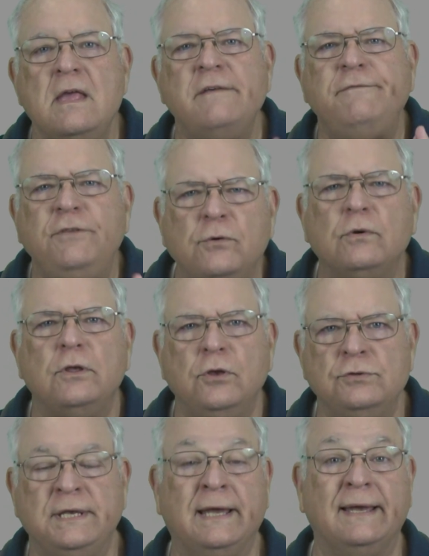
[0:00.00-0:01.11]
If you are
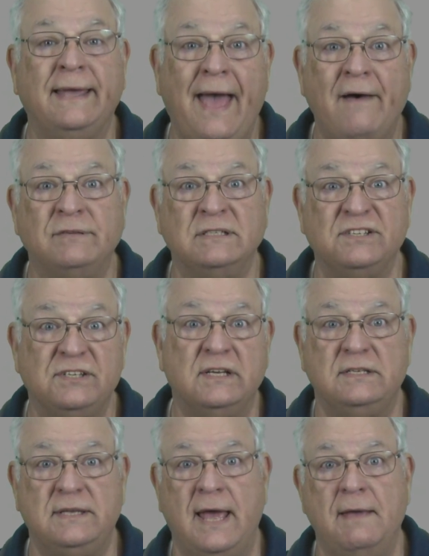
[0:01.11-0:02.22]
using a Gavin
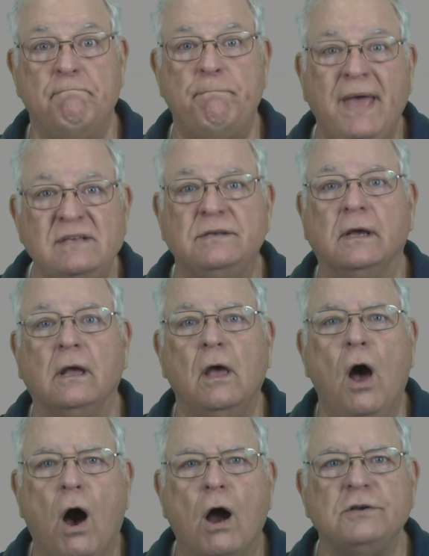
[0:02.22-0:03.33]
6A basic
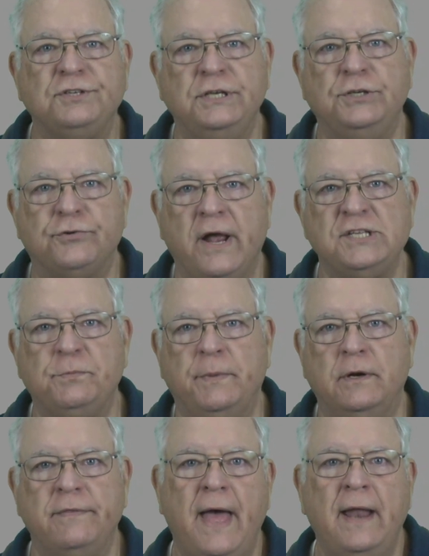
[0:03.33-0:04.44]
RC
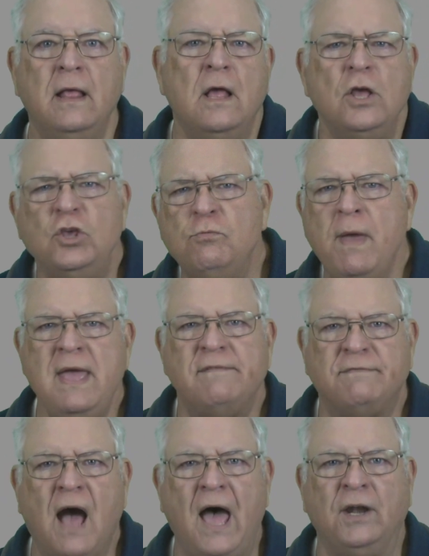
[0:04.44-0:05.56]
transmitter that you may
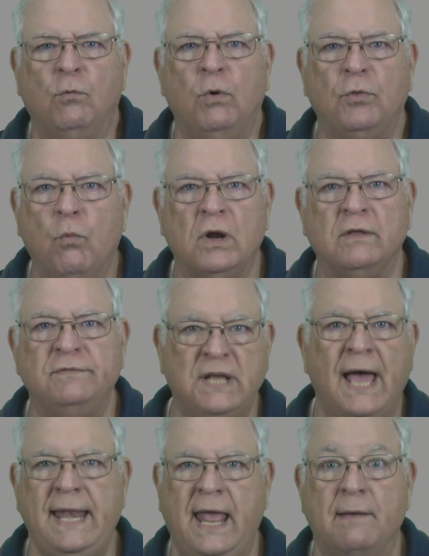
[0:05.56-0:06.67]
have gotten with one of
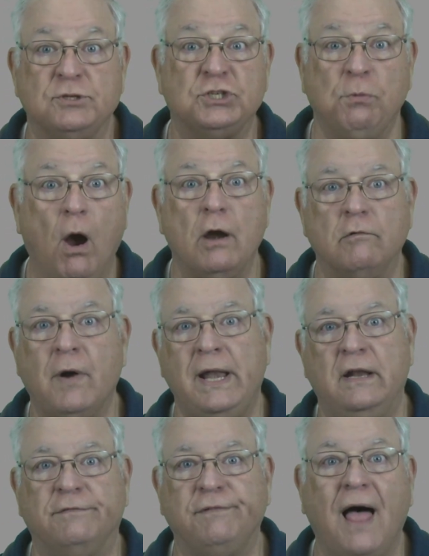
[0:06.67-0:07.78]
Dynam's smart
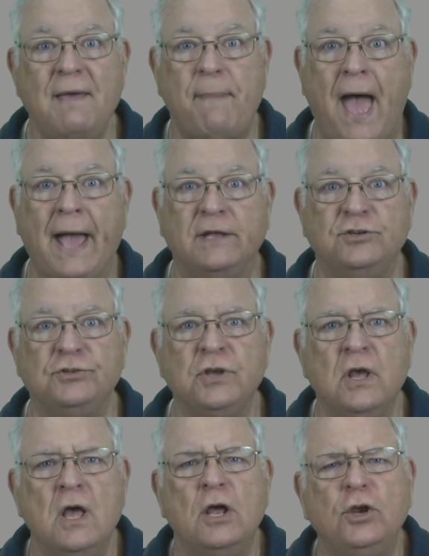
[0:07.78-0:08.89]
ready-to-fly packages,
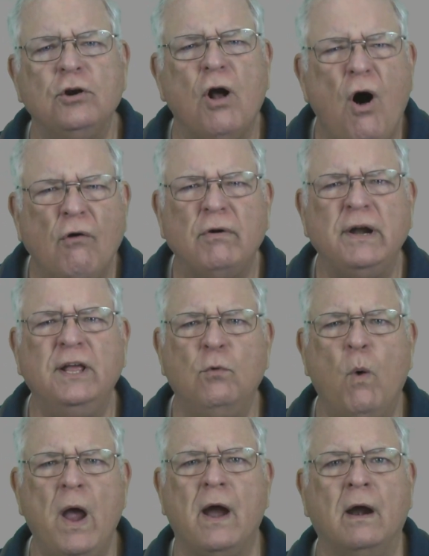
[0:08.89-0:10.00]
you're already
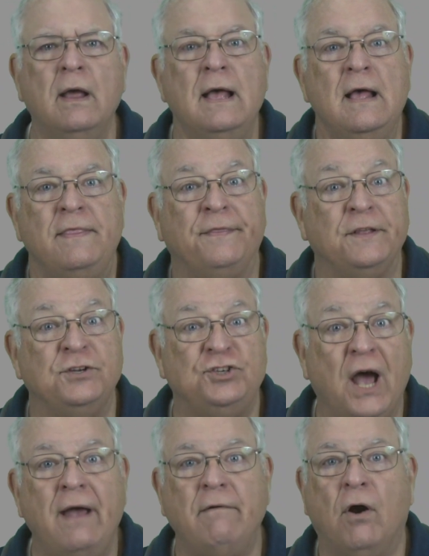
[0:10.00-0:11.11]
aware that the
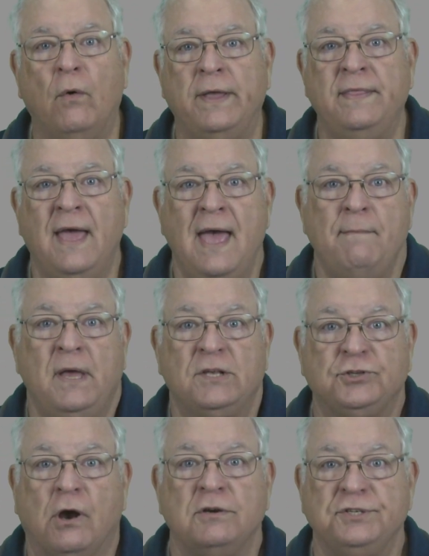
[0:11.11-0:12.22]
gyro in the
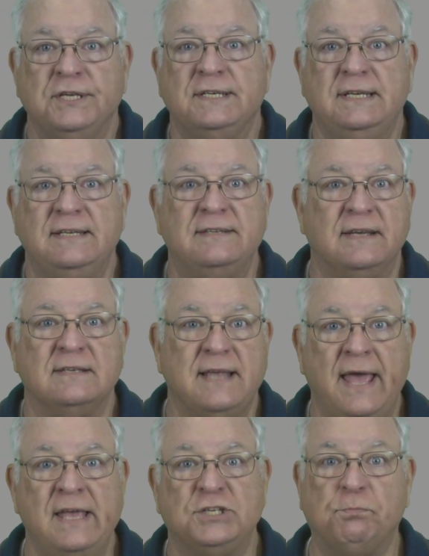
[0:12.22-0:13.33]

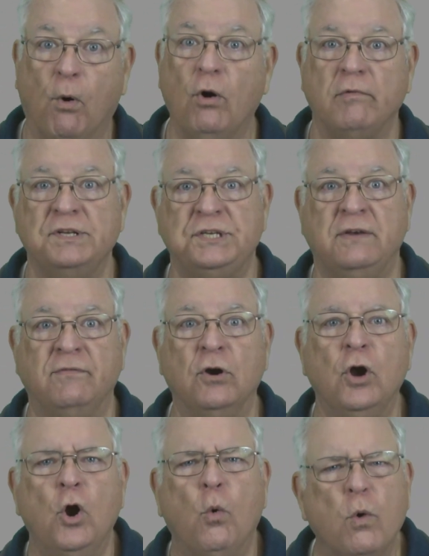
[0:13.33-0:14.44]
MSR66A sport receiver
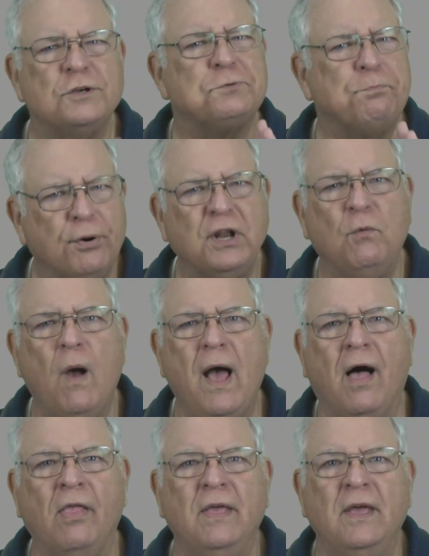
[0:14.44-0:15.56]
works pretty
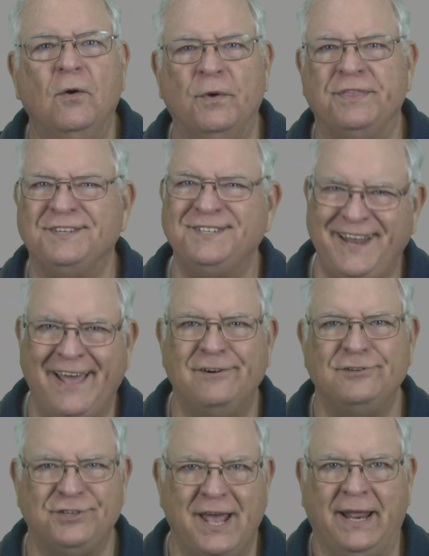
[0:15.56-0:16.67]
well with the
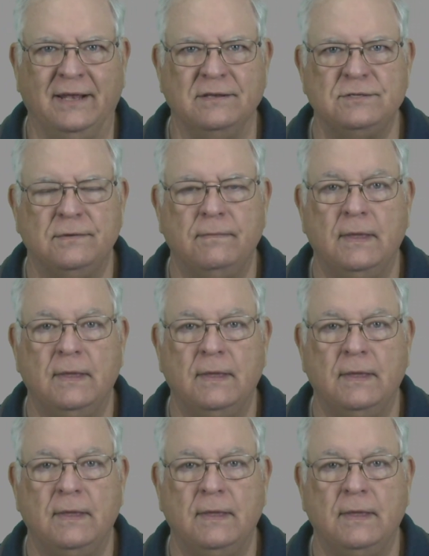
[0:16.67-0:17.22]
standard settings.